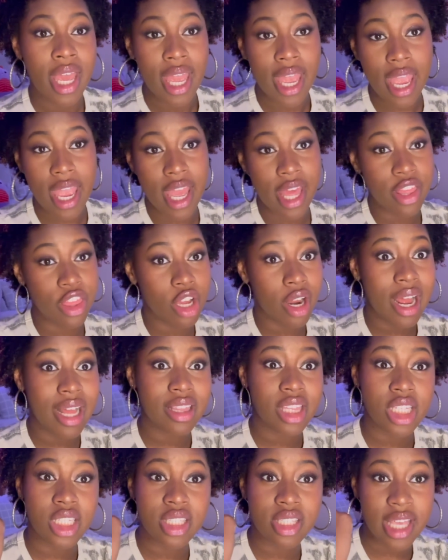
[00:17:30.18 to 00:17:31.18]
and they're at
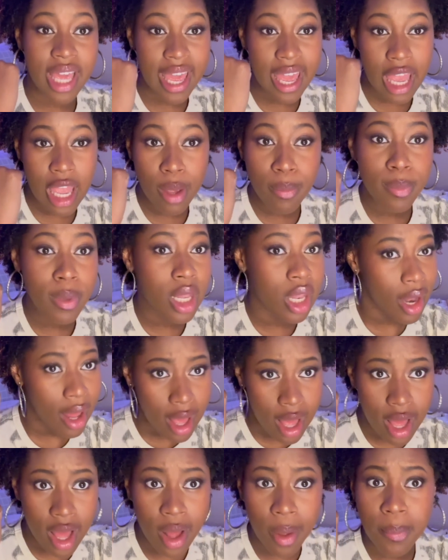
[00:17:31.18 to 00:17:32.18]
the same
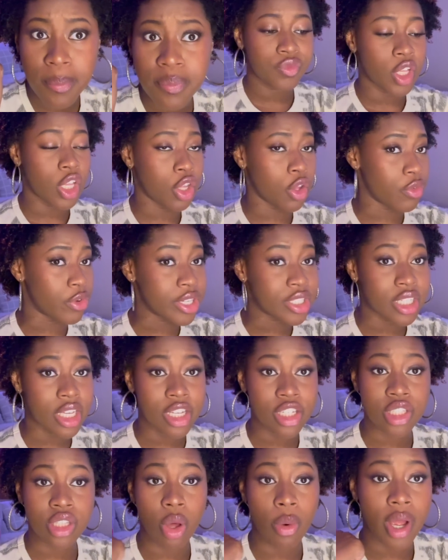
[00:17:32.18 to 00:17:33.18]
club Larissa
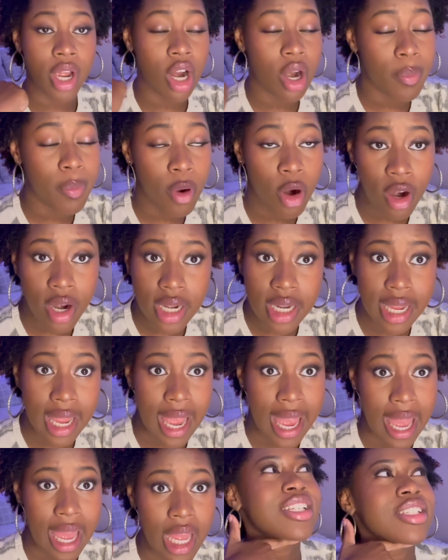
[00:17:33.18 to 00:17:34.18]
is throwing her party
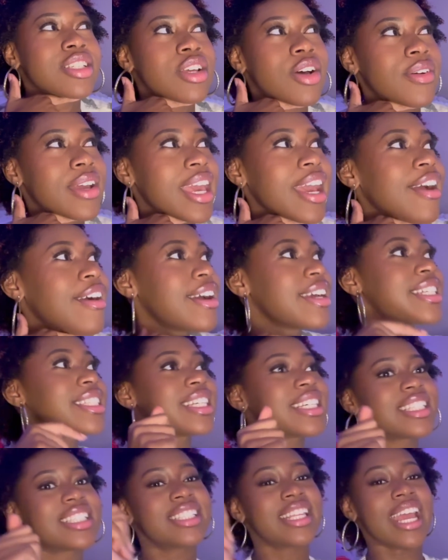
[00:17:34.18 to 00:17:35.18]
at. So Carrie's
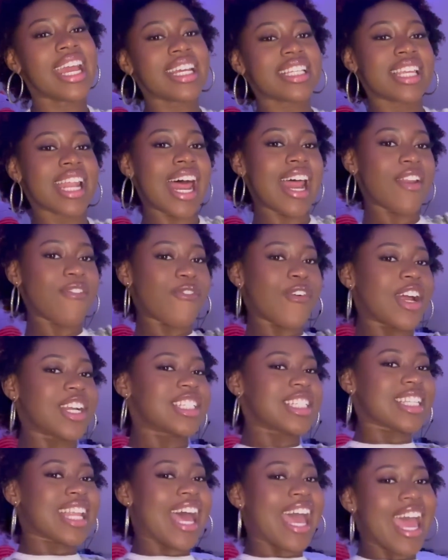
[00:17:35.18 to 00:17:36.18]
just dancing at the front.
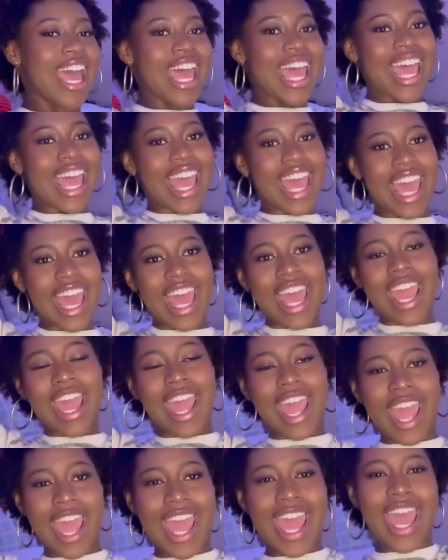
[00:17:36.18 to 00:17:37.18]
She's like,
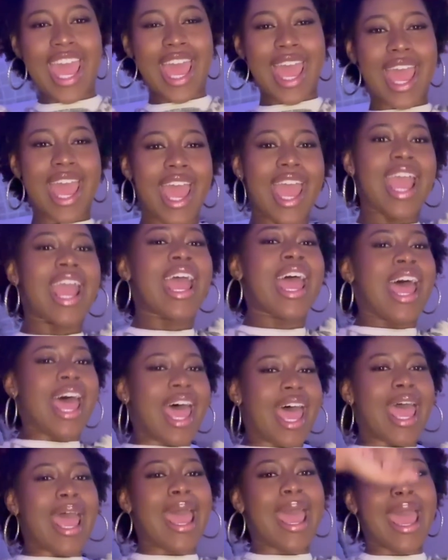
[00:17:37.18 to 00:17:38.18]
hey, hey,
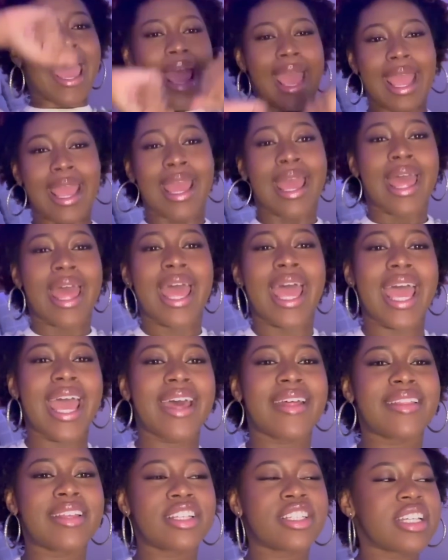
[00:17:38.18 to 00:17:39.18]
hey.
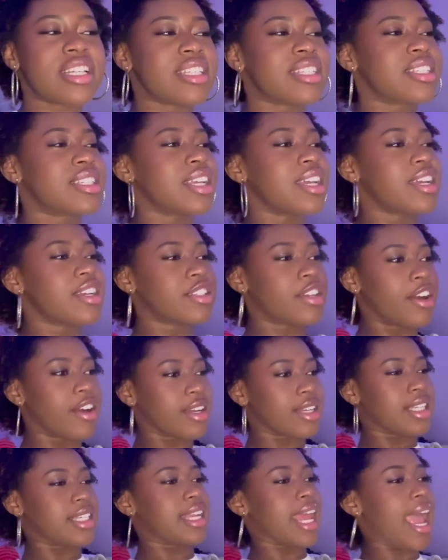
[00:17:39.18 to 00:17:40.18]
And then she sees
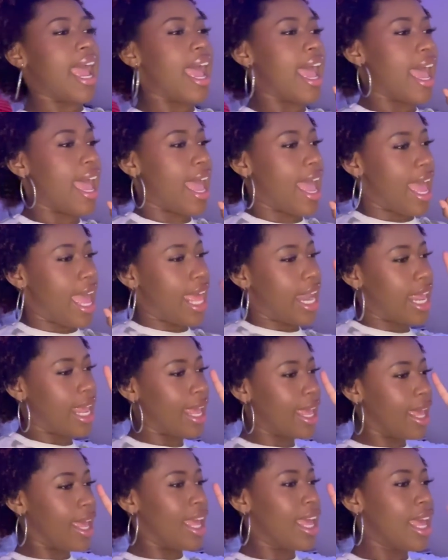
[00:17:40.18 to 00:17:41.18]
her dad.
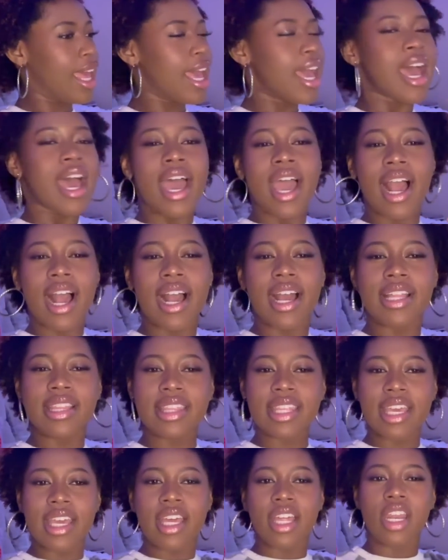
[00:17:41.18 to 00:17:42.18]
And
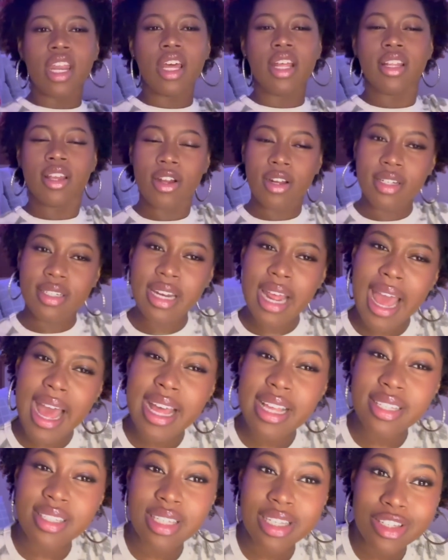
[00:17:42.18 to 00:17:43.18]
then her
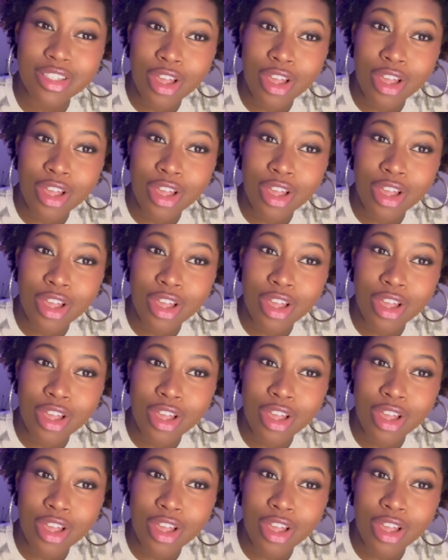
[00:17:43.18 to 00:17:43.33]
dad sees